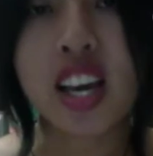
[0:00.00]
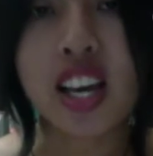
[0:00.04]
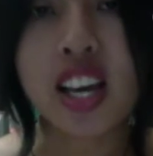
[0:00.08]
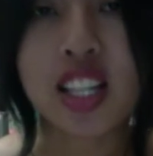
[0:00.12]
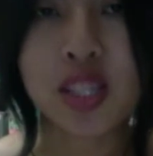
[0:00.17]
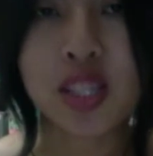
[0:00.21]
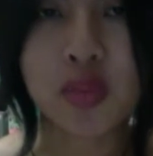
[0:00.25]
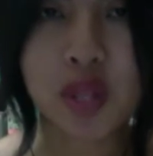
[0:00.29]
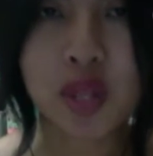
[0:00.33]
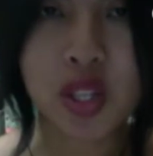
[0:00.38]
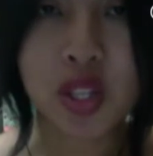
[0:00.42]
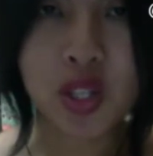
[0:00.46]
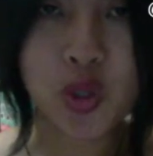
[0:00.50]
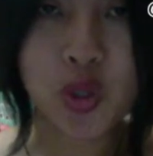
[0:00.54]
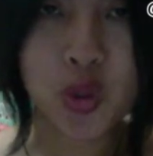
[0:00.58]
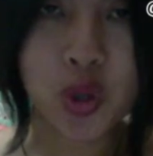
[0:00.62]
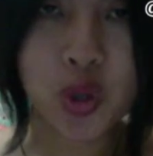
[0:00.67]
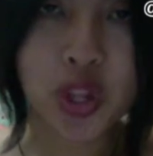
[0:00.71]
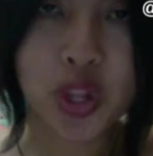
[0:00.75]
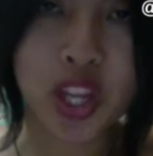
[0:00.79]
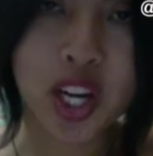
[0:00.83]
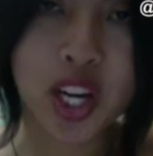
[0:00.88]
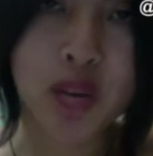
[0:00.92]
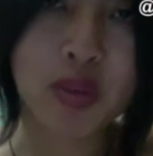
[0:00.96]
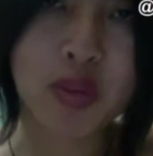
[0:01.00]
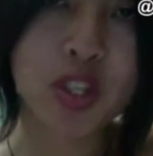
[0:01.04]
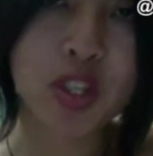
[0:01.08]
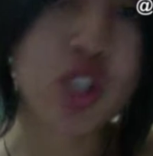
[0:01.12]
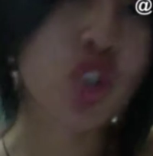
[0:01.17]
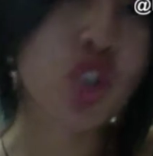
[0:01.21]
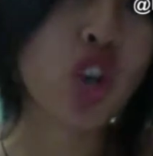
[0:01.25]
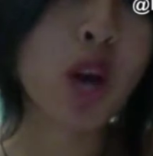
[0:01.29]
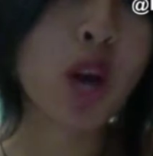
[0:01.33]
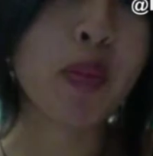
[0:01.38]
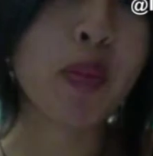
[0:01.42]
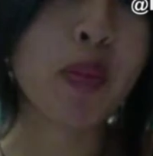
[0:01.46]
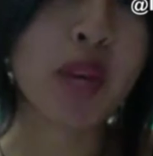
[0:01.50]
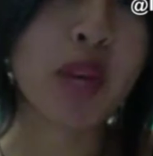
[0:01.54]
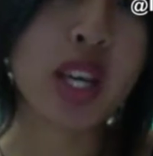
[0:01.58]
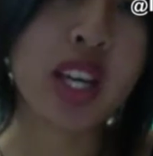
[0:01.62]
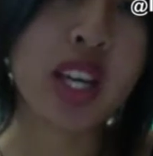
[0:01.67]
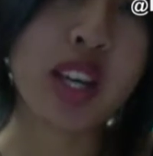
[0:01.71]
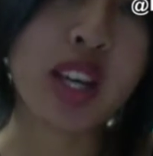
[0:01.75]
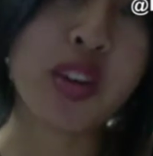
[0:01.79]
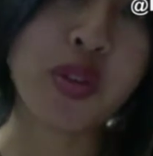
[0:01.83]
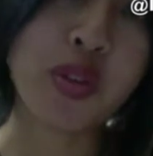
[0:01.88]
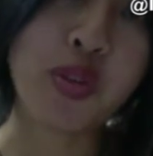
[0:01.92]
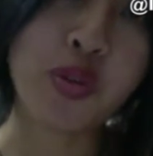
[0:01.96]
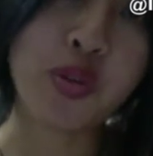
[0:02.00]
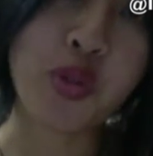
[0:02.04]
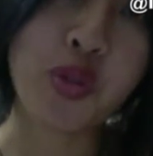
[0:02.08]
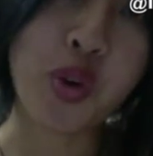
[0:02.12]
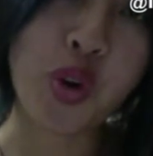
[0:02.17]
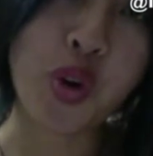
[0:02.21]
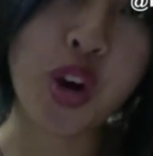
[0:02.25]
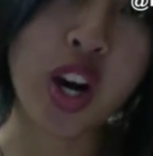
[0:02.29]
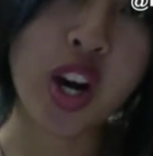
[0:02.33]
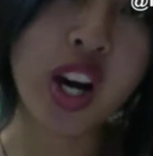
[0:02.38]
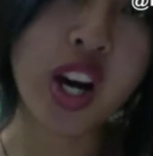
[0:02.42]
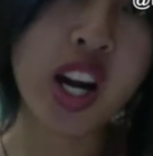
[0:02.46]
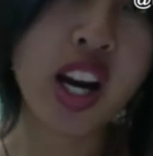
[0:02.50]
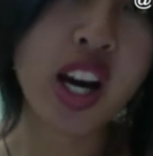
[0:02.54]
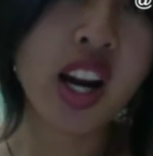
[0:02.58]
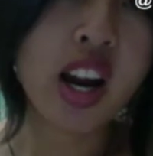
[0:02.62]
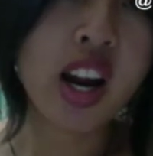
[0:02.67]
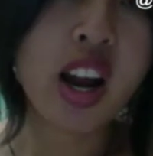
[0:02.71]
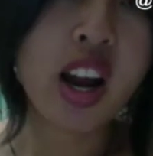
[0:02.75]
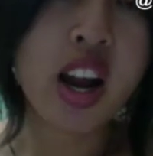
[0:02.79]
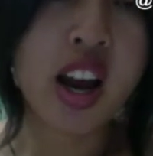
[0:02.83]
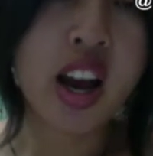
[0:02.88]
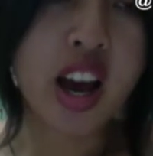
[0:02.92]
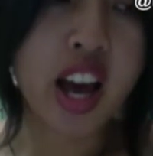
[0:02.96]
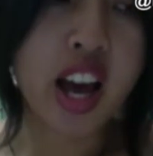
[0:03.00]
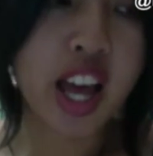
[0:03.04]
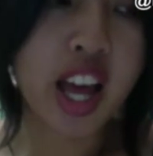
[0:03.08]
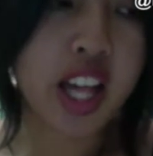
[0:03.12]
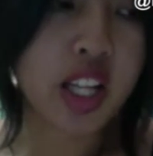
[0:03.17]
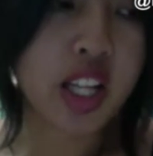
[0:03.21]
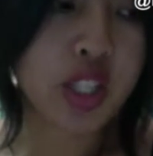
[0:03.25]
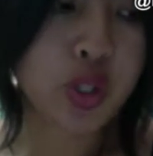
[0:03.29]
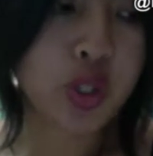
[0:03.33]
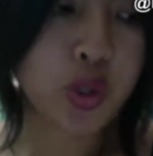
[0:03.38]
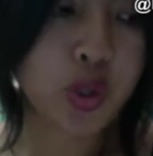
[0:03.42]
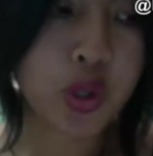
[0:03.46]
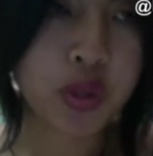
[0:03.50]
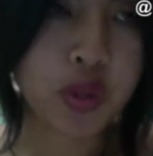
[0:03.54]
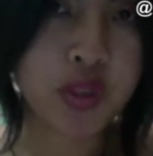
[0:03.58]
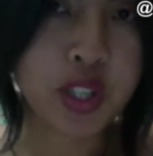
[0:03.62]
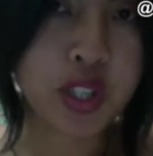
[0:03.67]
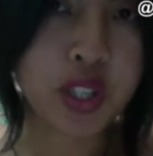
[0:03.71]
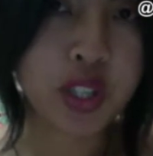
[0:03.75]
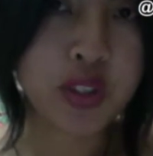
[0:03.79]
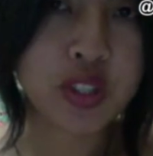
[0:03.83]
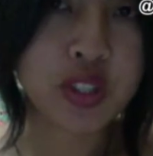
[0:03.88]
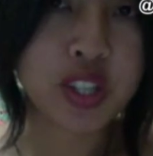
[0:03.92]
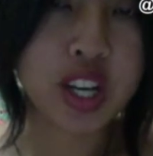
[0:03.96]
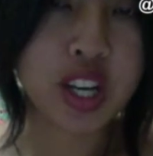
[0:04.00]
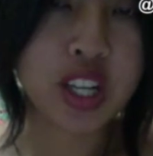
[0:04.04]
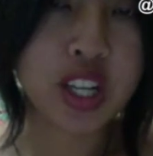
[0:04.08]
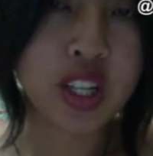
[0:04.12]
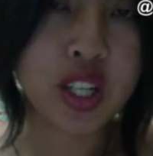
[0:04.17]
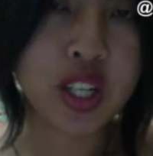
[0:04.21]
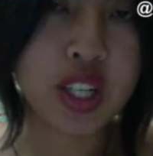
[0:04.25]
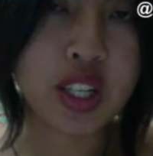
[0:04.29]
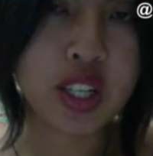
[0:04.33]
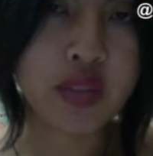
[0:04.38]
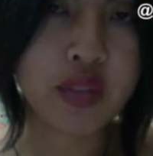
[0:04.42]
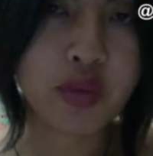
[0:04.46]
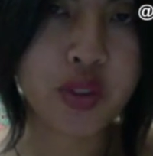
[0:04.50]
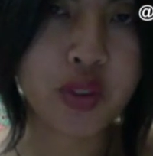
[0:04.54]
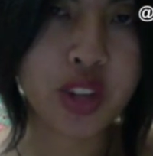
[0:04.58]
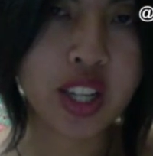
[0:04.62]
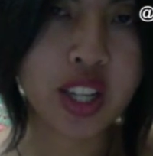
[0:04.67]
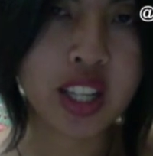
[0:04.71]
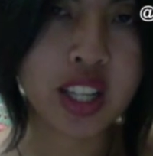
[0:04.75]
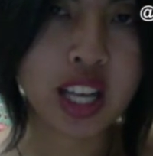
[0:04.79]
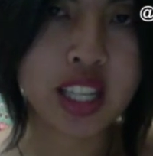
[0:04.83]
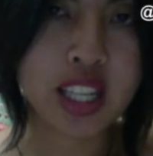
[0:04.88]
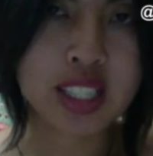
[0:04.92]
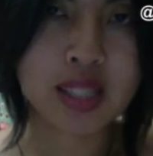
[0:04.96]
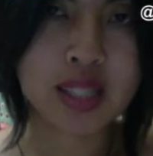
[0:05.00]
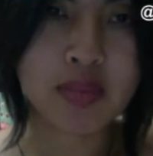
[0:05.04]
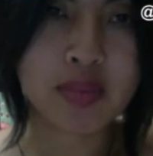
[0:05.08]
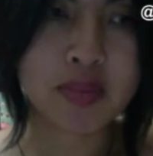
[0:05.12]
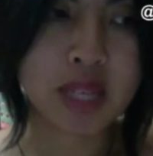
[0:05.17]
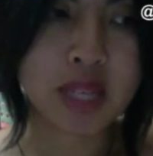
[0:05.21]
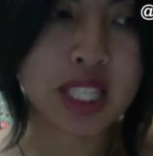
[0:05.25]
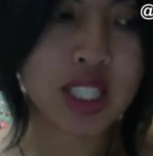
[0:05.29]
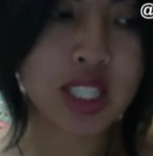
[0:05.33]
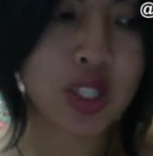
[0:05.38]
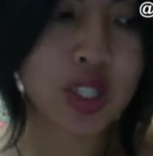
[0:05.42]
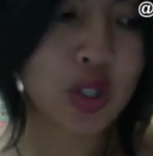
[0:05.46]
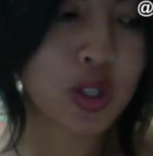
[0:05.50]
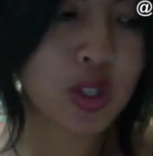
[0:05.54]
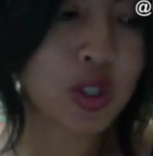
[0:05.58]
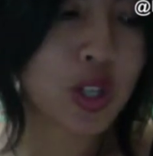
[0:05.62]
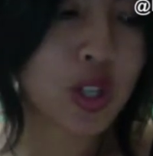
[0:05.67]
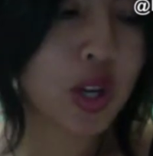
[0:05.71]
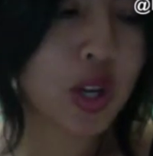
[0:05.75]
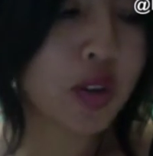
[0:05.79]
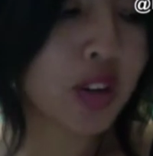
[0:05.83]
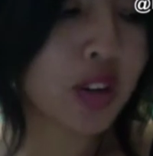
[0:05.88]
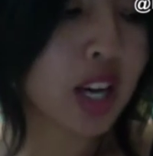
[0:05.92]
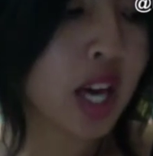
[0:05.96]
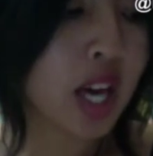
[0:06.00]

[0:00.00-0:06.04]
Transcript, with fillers: It's been the store that I've been shopping for and doing videos on for the last months or so,